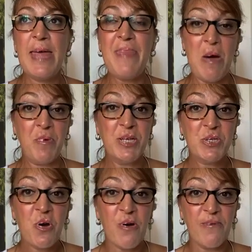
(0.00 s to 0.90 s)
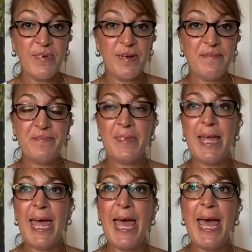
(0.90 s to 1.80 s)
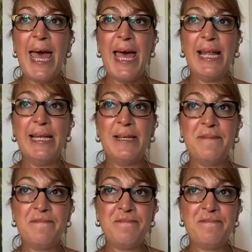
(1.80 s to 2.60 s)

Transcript: that we served and